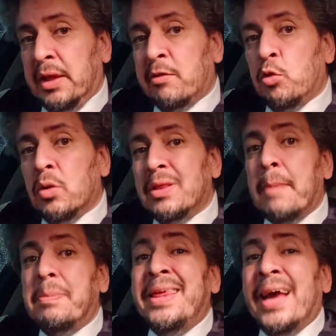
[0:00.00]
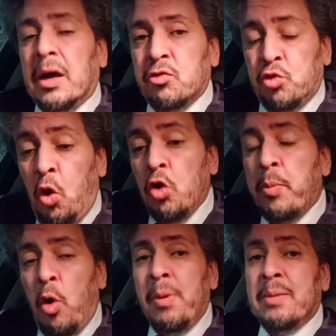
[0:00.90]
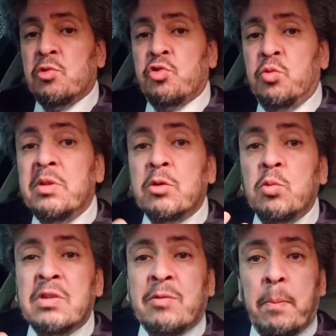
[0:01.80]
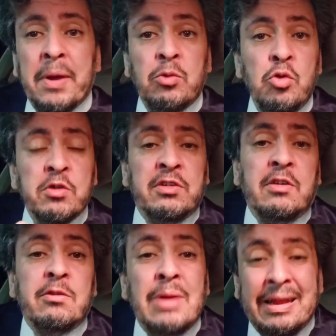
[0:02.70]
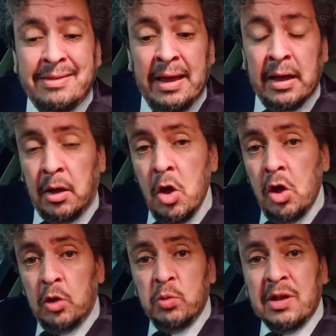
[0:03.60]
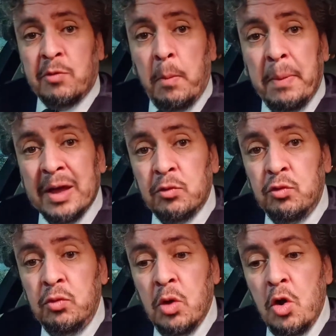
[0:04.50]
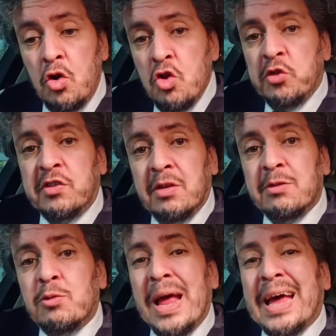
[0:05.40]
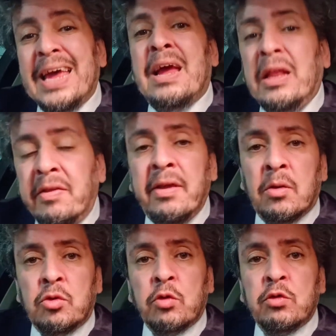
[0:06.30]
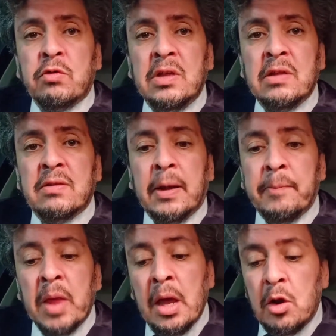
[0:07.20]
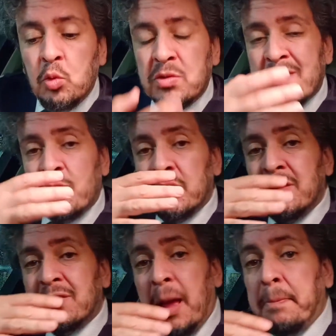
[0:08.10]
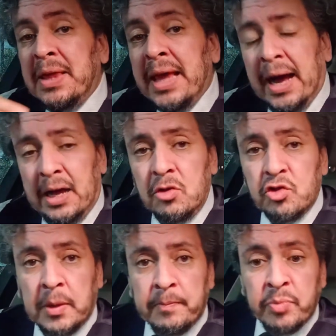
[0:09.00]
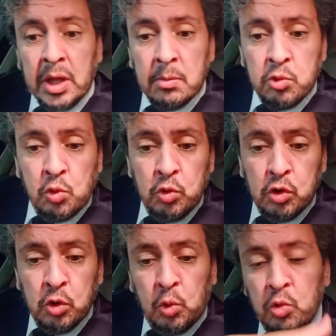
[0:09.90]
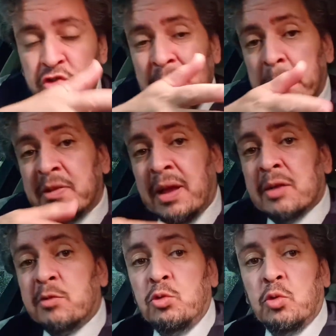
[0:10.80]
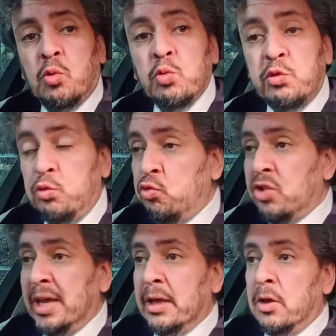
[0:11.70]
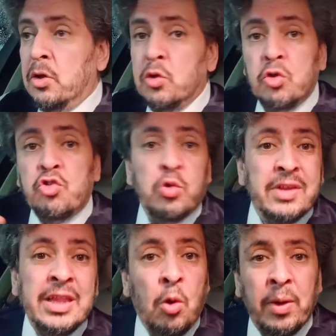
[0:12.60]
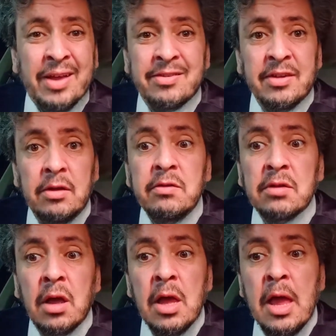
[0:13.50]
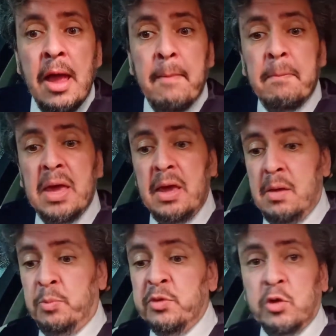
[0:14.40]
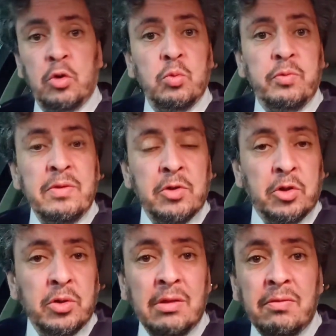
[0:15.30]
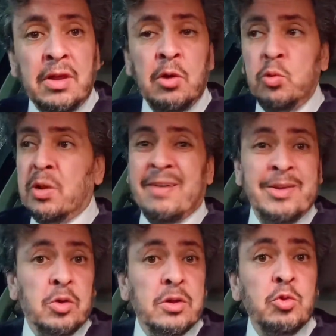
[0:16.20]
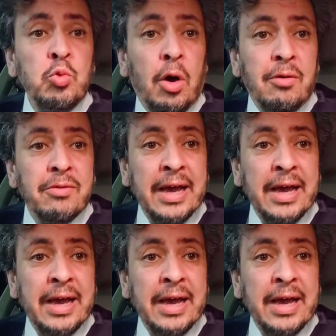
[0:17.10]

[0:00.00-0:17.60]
But the problem today is that we've lost our sense of the land. We've lost our sense of reality. As a society, we have layers of presentation, many layers of abstraction, or topics about things that make no sense. But since we live in cities, we work in glass towers, we're disconnected from